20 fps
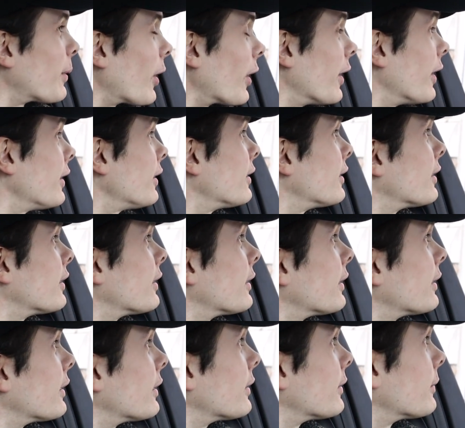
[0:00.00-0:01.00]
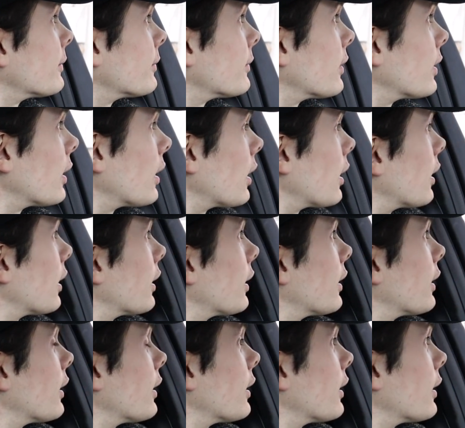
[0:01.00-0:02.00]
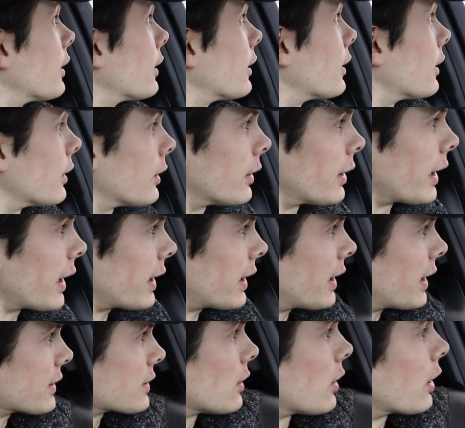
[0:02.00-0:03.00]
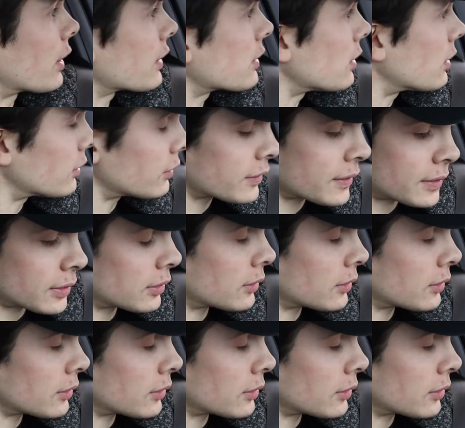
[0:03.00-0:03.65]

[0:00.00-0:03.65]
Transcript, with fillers: Pardon? He having a jacket. Yeah, he has a lot of clothes.